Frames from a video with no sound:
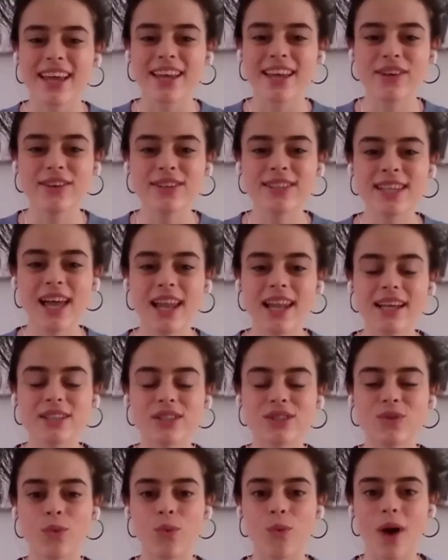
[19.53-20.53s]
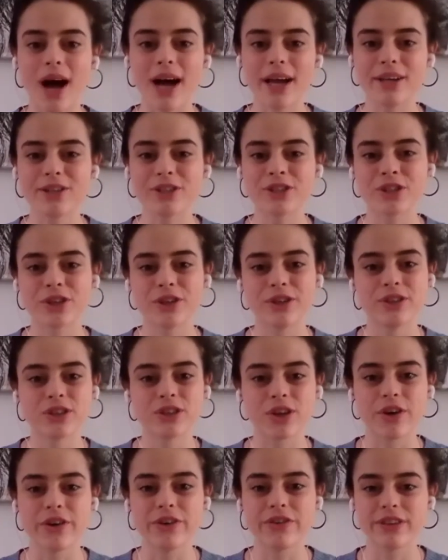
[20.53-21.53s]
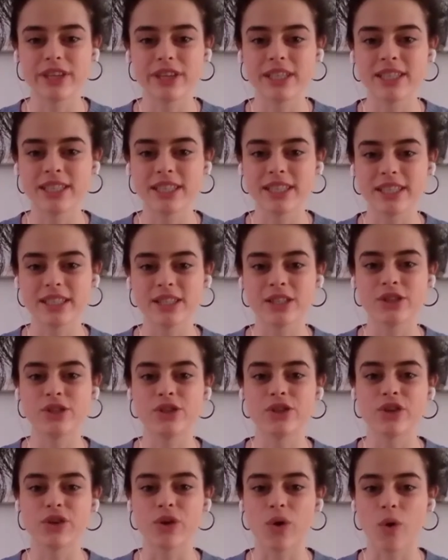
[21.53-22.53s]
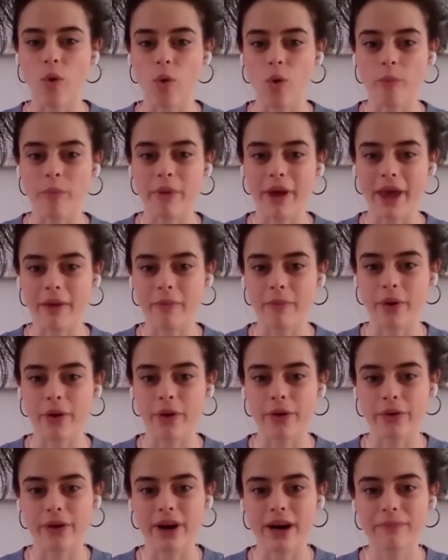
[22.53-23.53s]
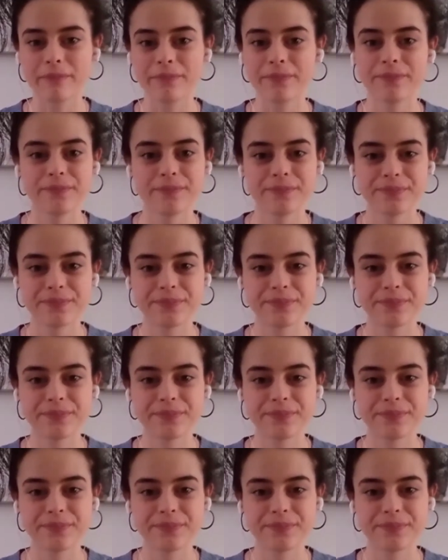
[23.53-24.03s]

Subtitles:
Can you tell us why you chose OVC to do your au pair program?